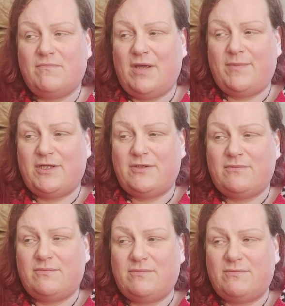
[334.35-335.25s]
maybe
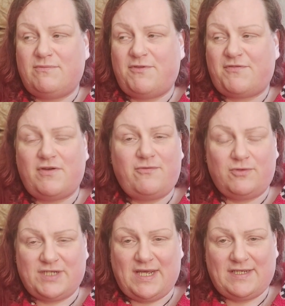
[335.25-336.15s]
3 or
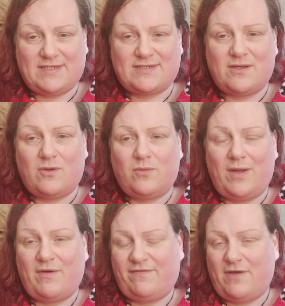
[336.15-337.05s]
4 days
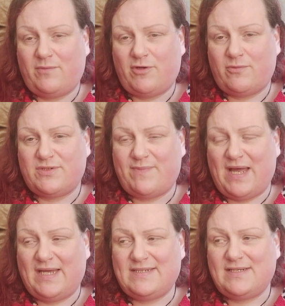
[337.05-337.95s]
where my fibro was
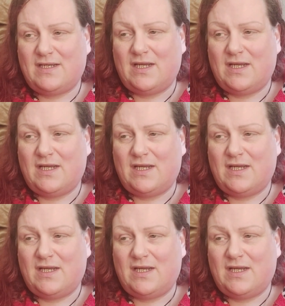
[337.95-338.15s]
bad,